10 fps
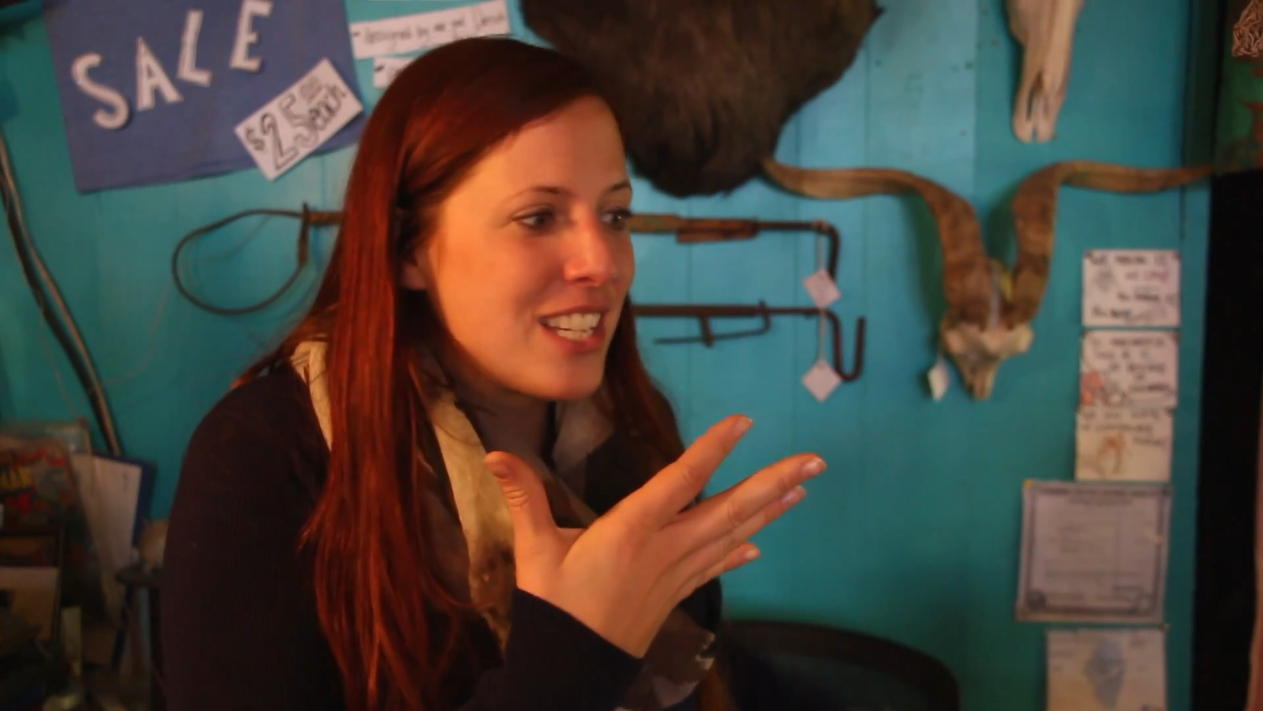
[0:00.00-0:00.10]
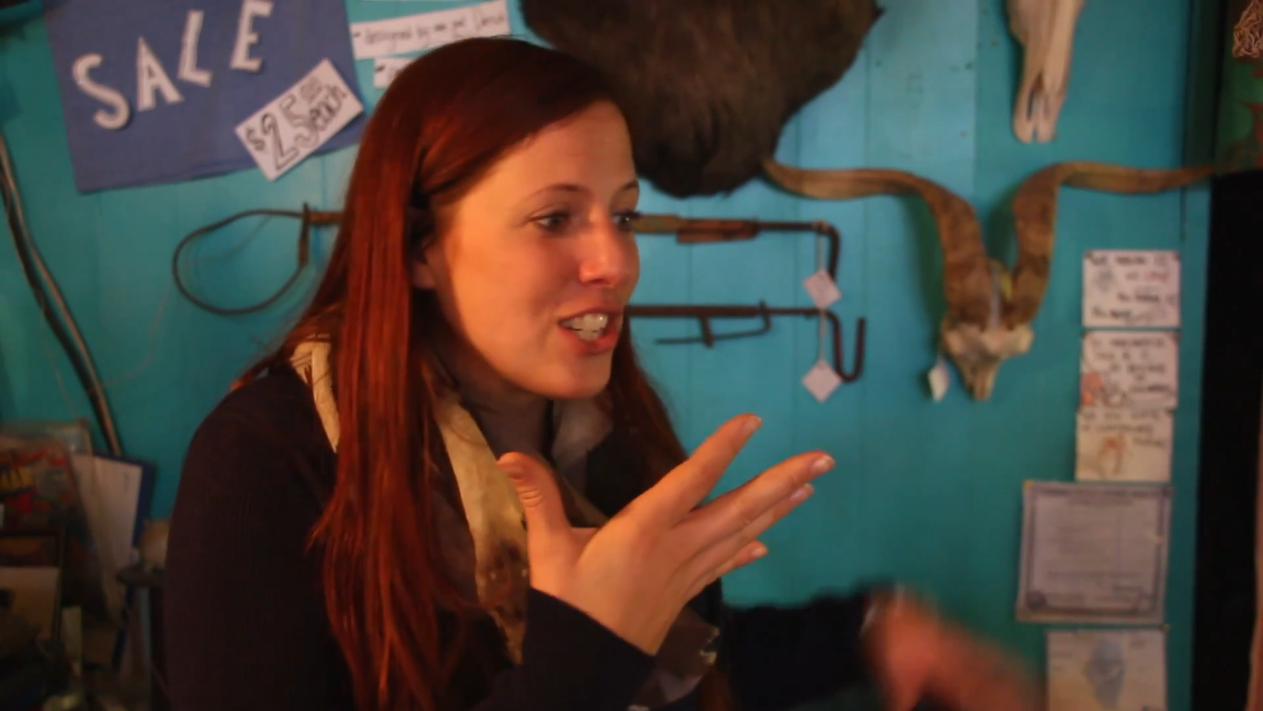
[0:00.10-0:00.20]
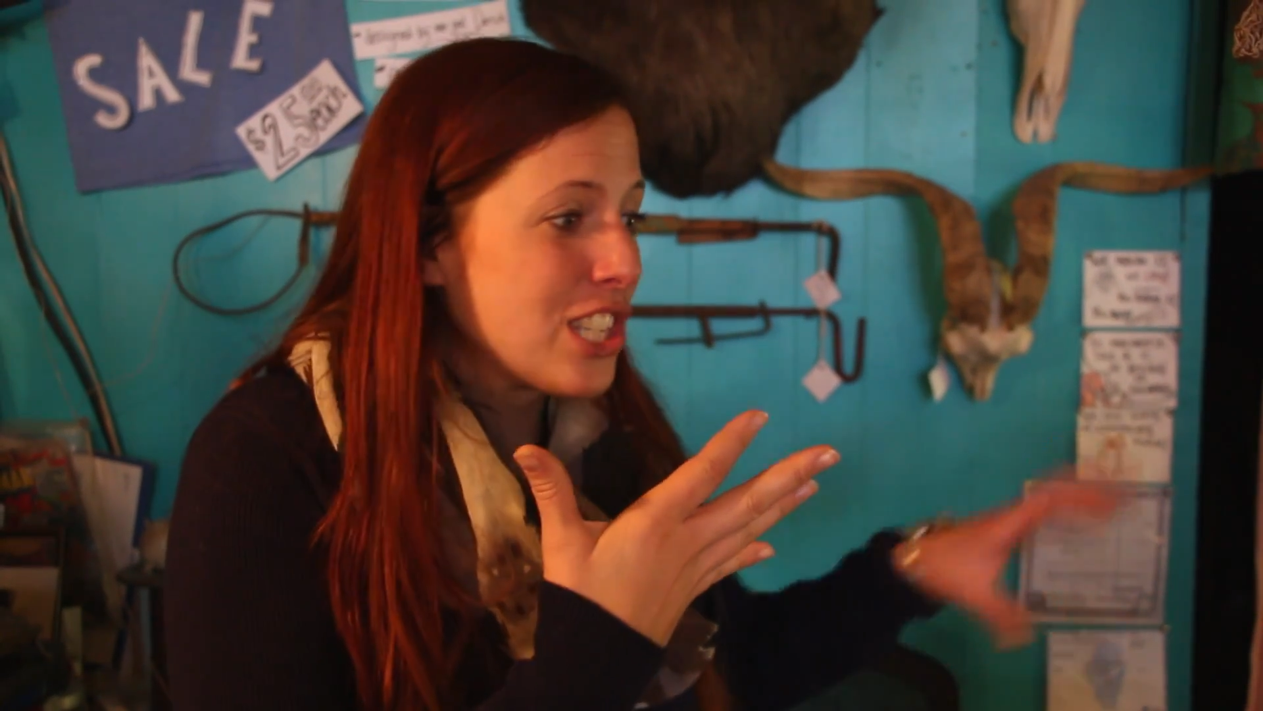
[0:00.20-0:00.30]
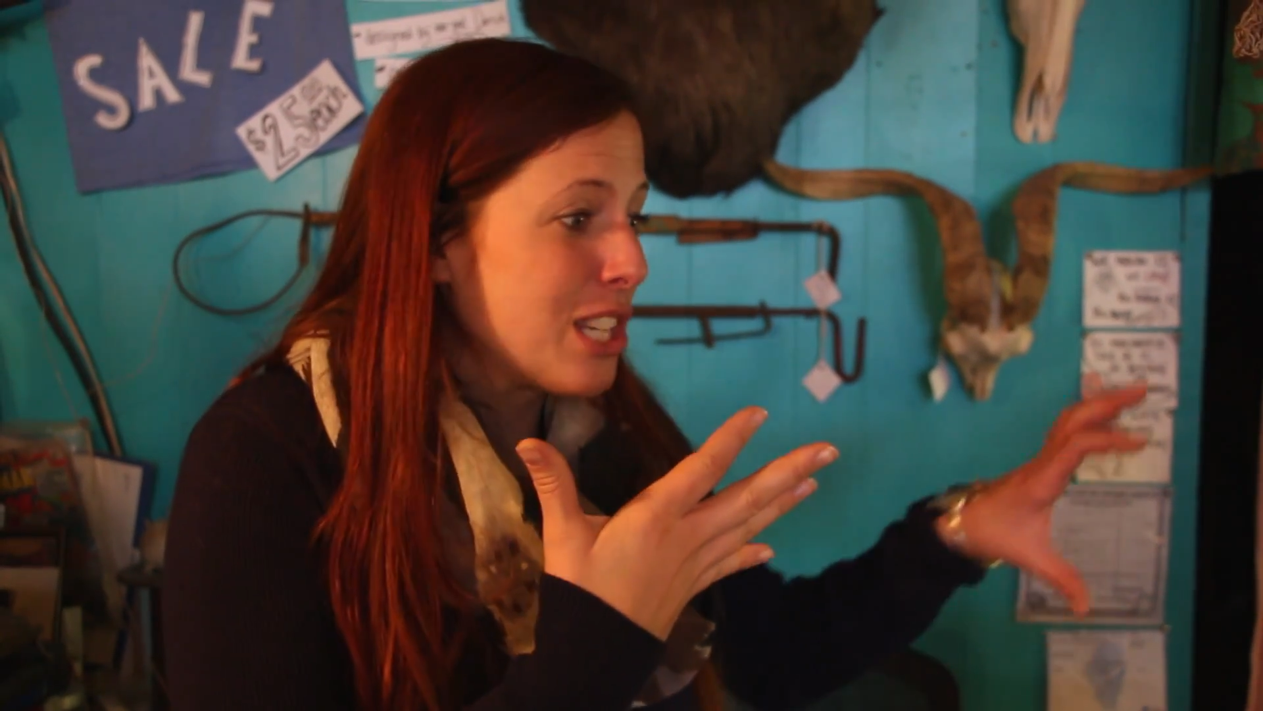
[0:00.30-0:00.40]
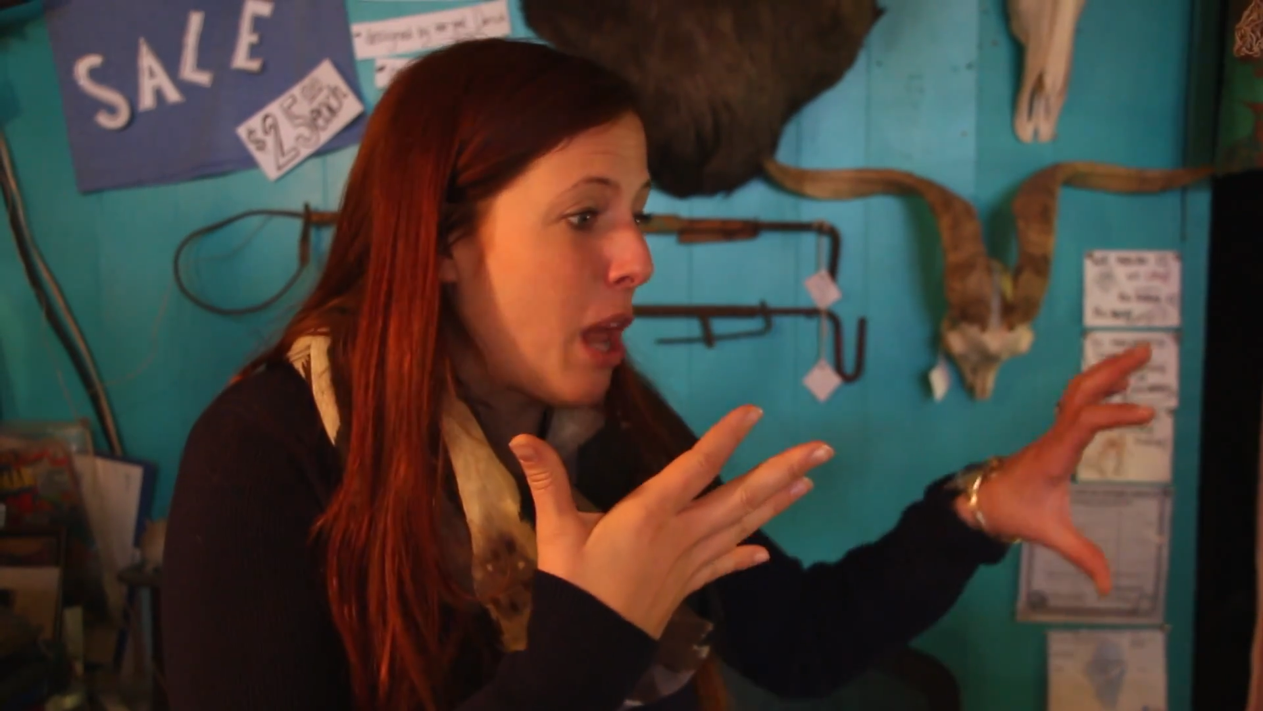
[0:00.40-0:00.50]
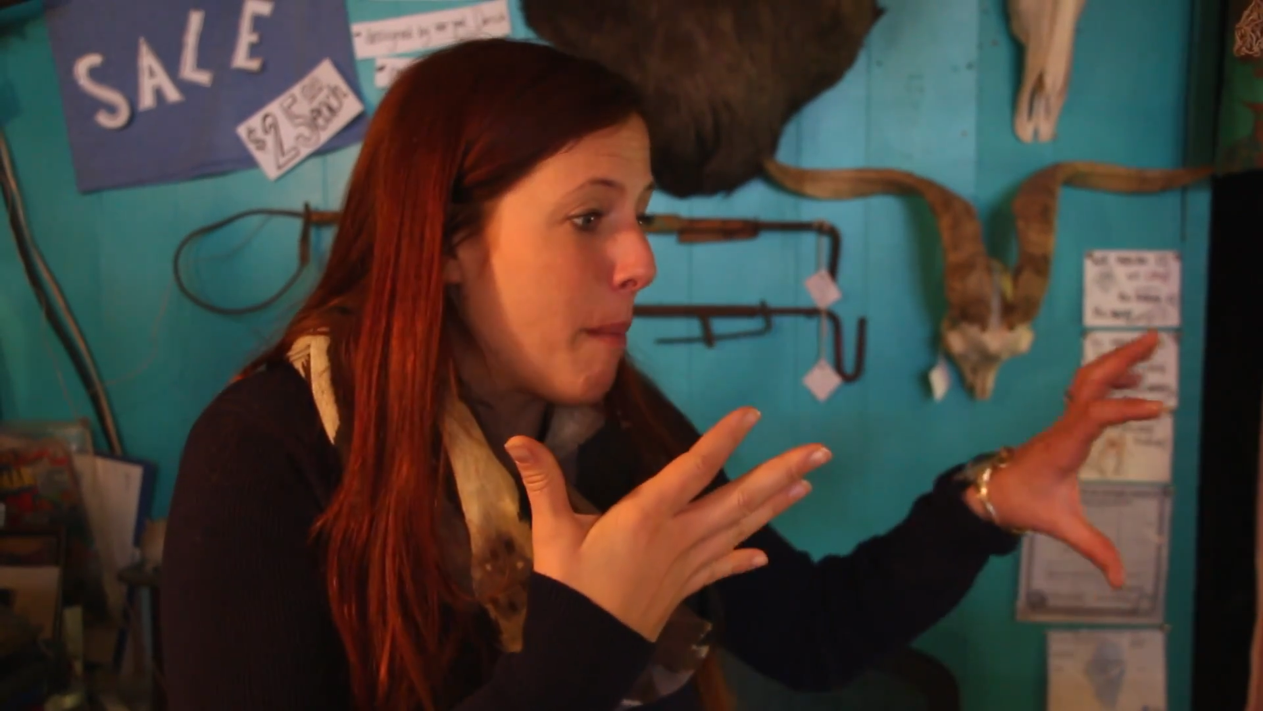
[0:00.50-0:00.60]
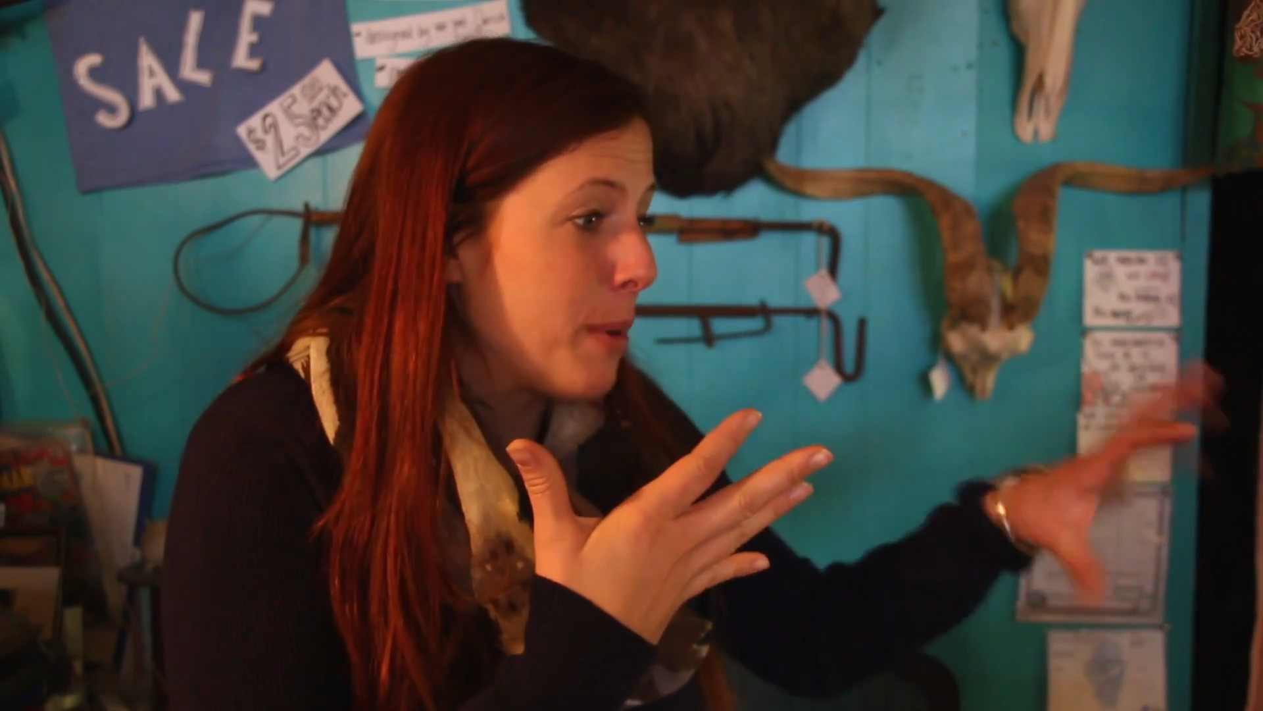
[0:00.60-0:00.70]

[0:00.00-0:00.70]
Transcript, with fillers: and just